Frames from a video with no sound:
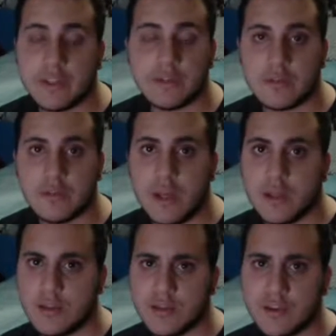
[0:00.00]

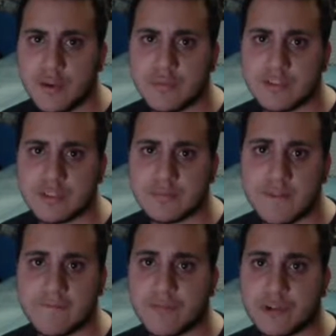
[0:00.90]
This is
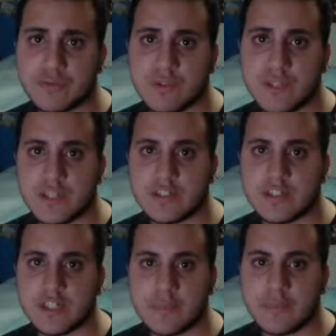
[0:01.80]
my first
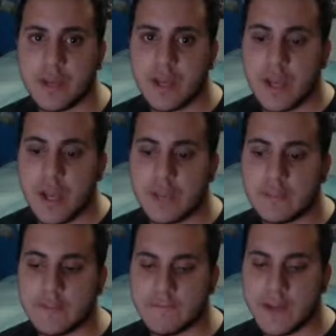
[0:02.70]
relationship,
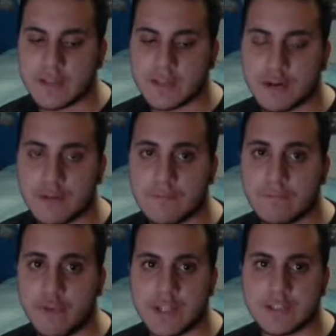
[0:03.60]
and the fact that her
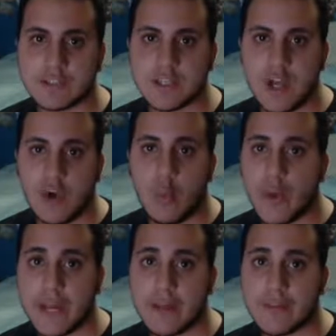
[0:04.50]
friends
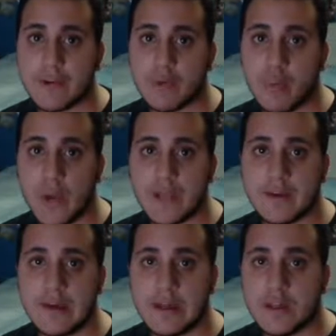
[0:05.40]
went out of their
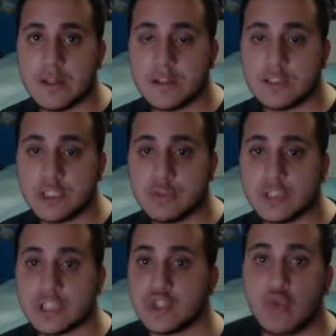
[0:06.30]
way to
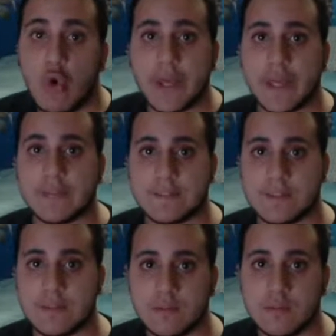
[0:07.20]
destroy it